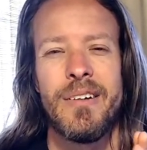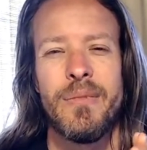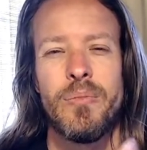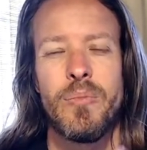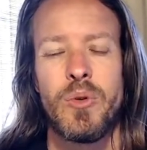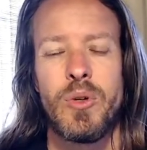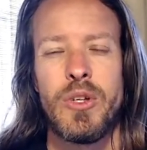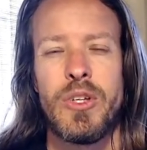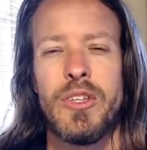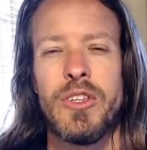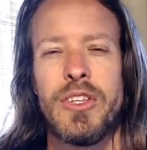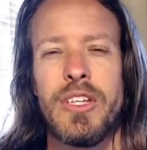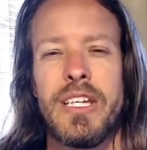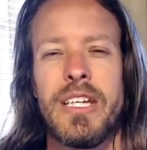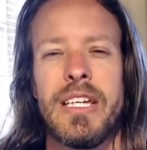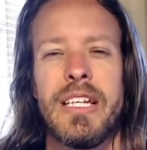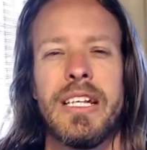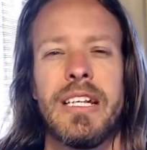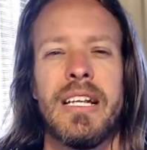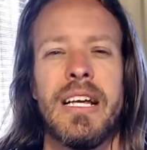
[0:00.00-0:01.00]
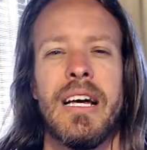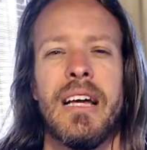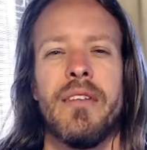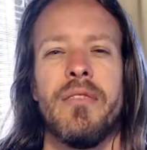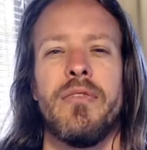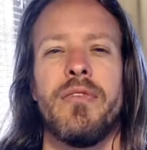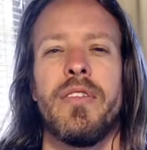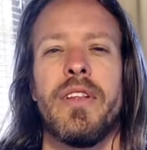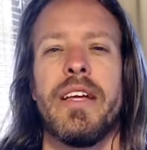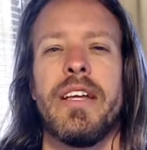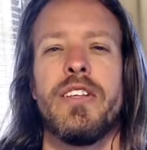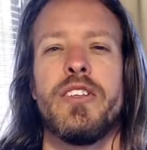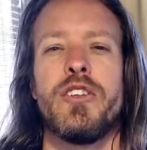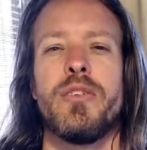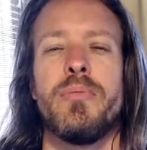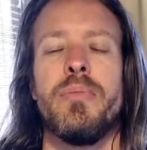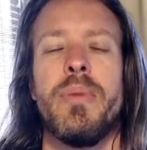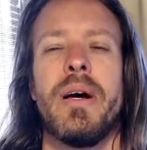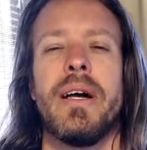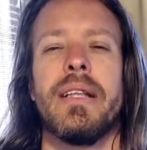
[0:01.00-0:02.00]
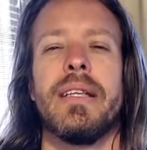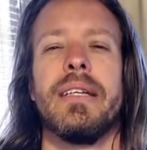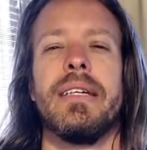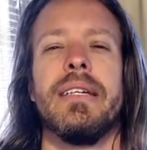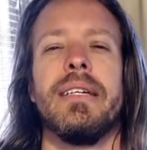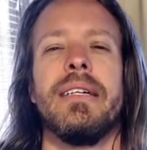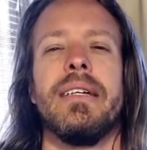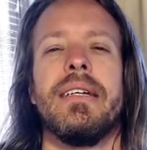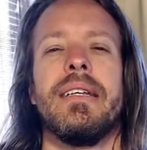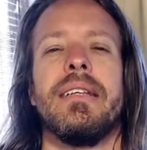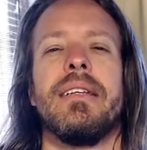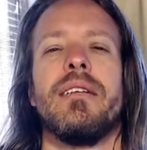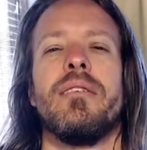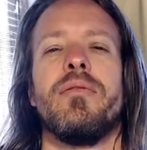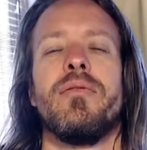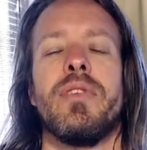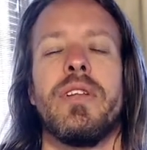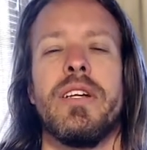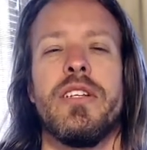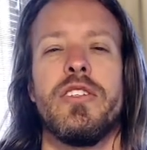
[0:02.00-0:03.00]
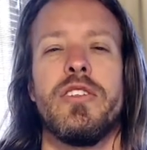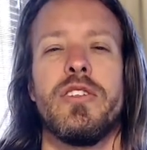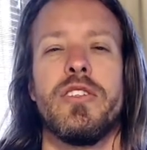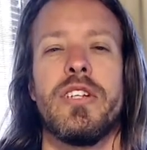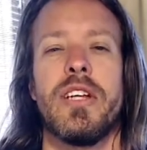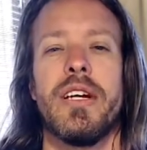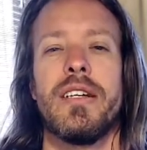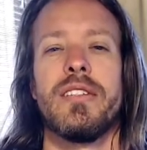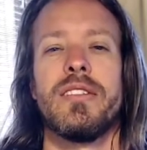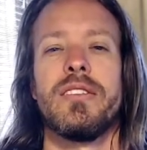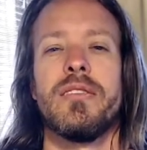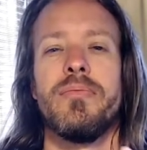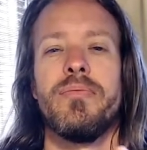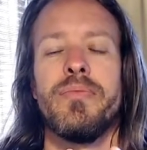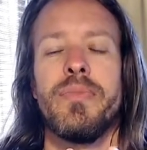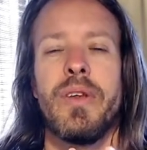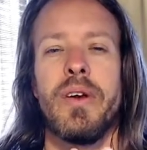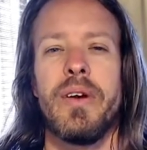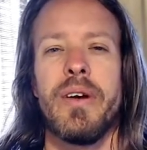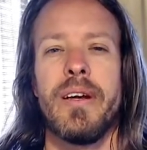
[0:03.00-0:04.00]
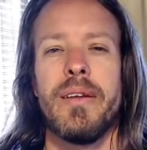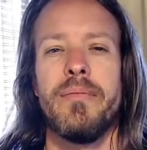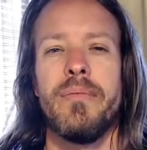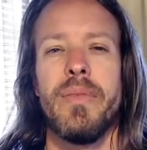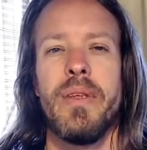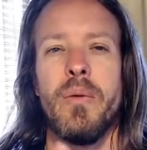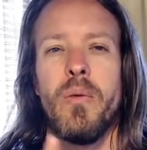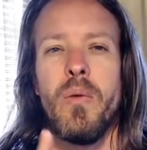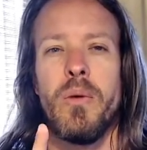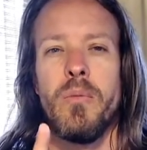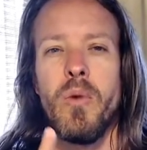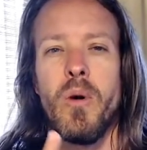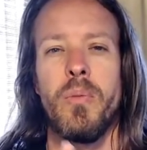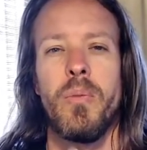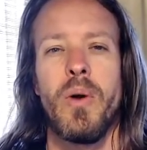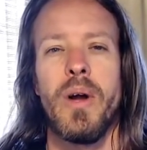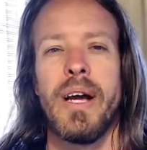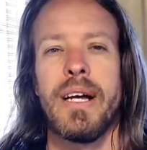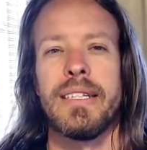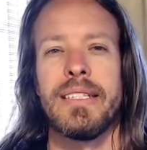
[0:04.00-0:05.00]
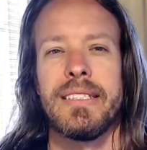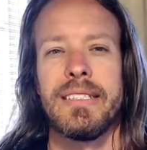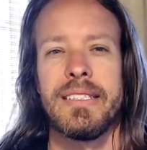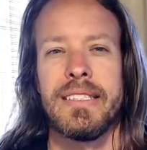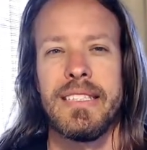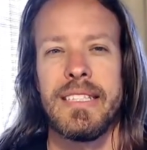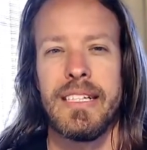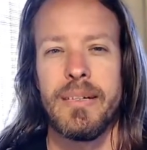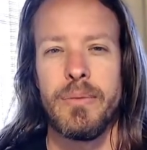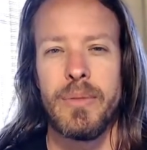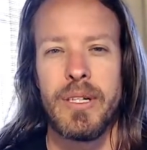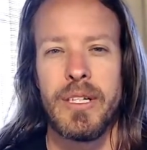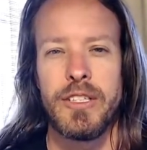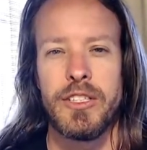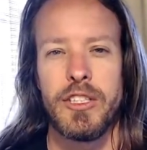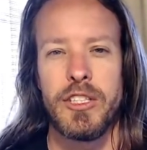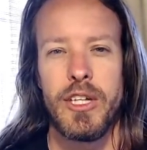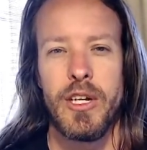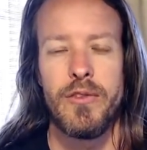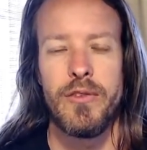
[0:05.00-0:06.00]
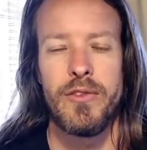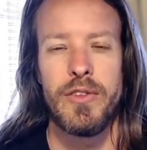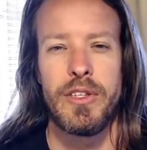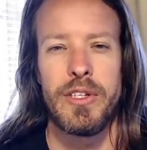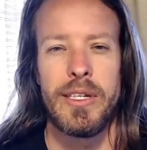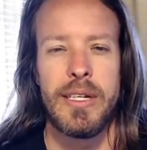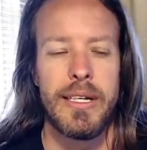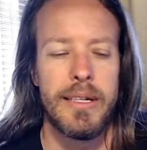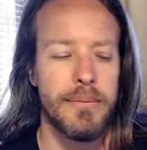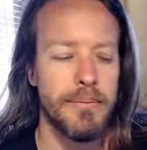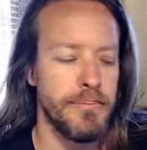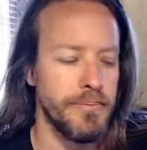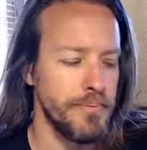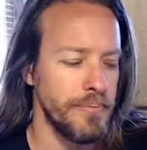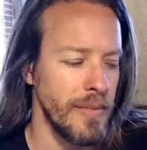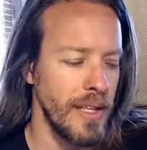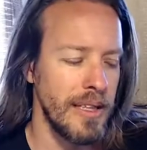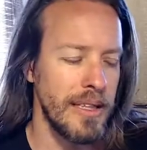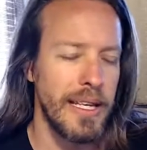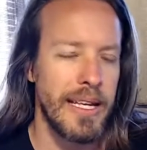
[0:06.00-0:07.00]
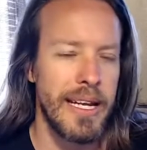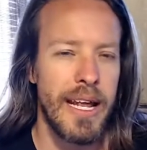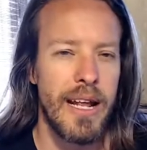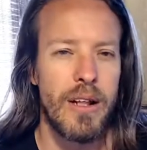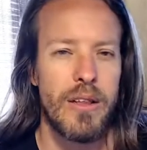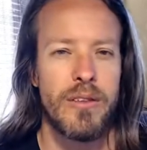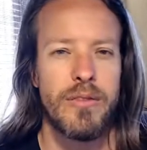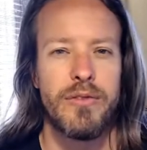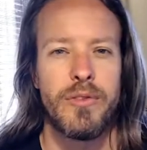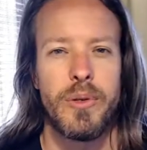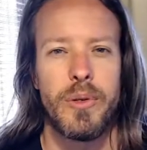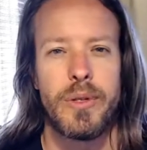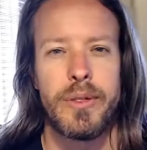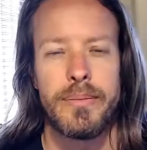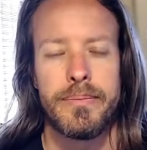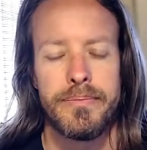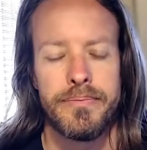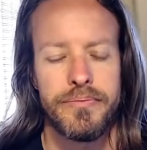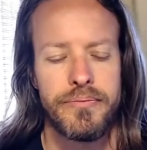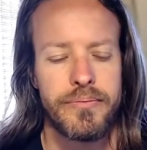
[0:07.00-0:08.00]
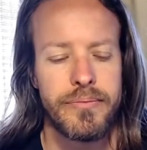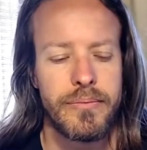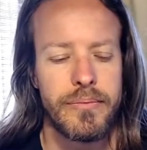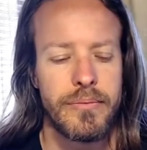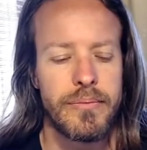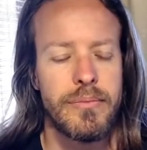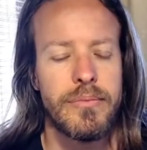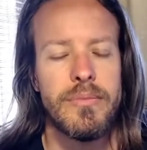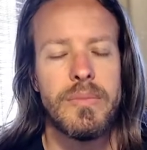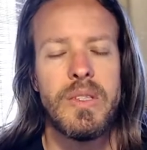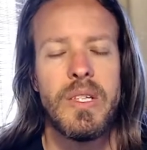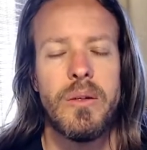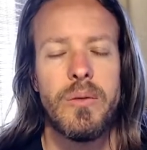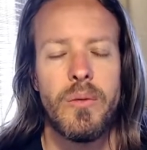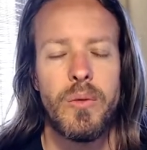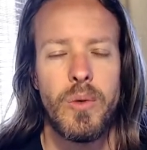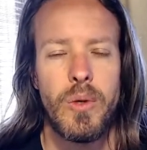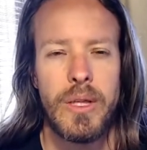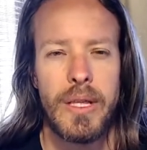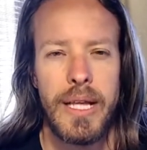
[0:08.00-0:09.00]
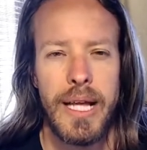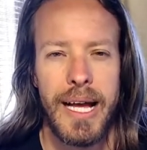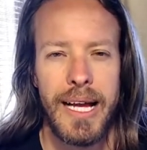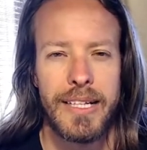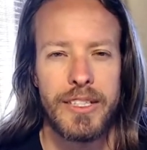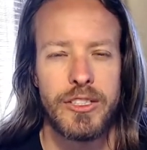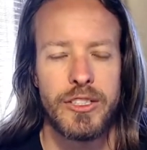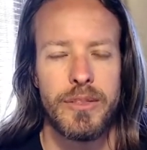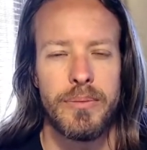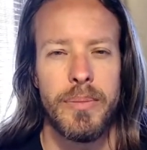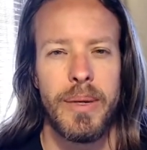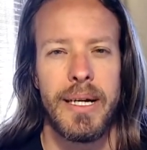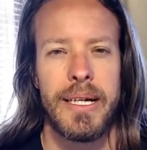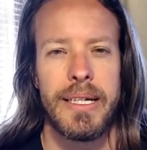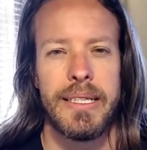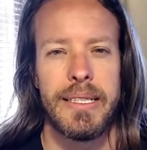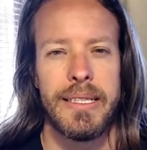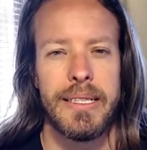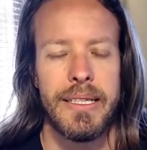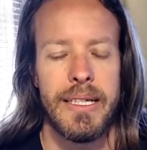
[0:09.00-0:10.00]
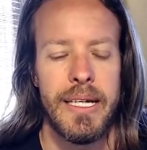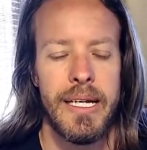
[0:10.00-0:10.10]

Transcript: Breathe in, inflate your belly, and then inflate your chest. All right, one more practice and then I'm going to let you go for the day. Lay down on the floor. Relax your body.